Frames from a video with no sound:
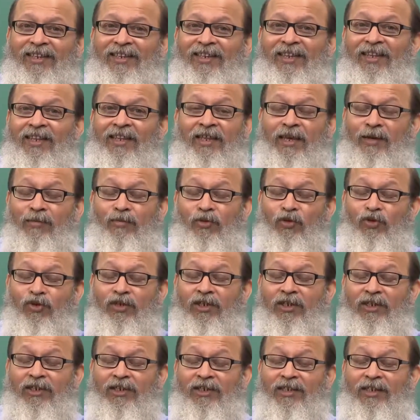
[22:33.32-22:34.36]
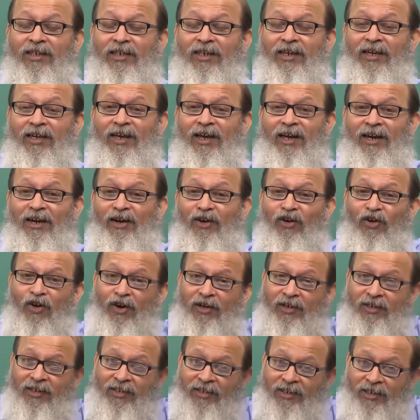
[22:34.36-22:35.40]
the emotions are
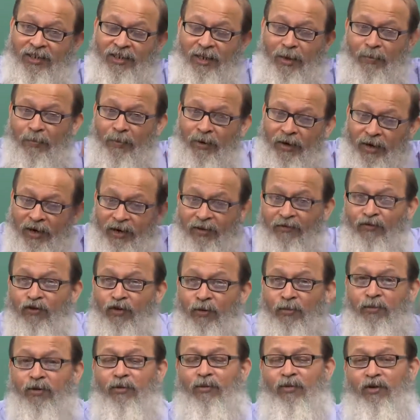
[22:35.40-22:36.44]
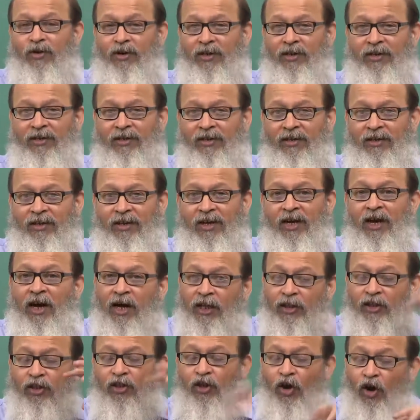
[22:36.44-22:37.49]
not separate from your body. A
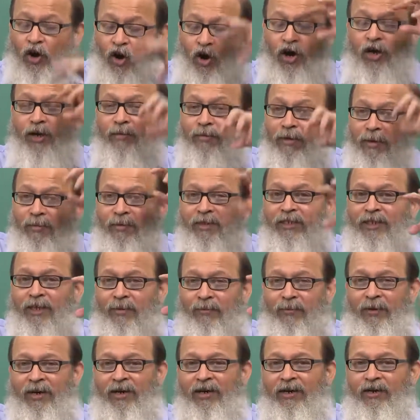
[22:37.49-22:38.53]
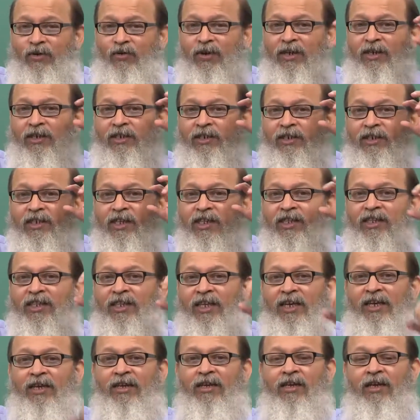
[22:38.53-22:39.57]
thought may be separate, you can still
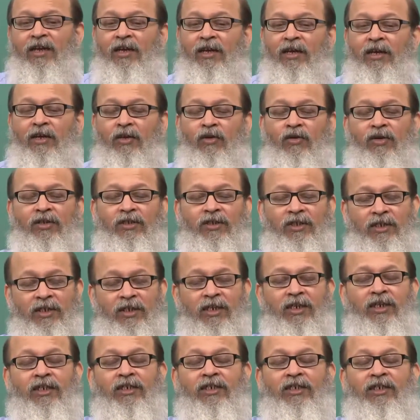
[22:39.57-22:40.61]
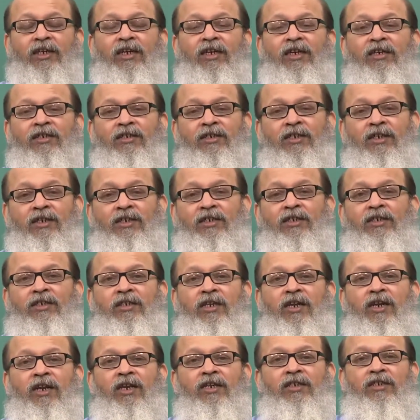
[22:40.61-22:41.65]
think, you can sit in a chair, sit
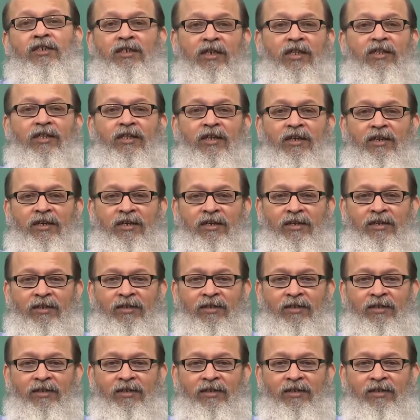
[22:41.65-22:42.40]
still and still think.